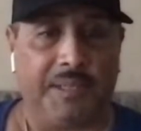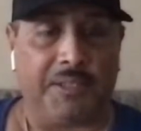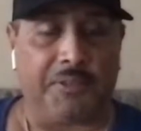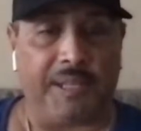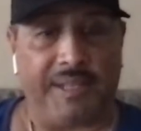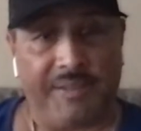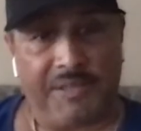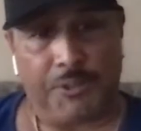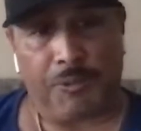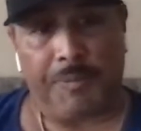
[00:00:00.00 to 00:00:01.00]
So they've
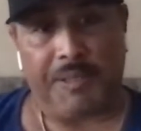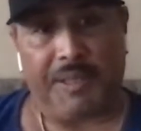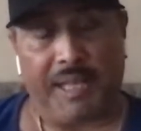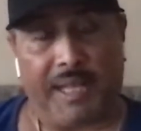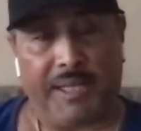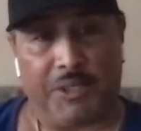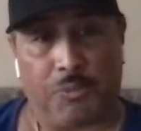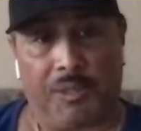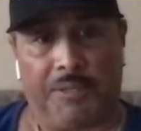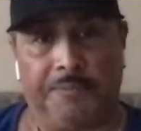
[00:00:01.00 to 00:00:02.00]
disrupted that as
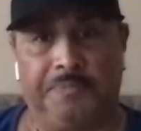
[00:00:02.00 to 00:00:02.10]
well.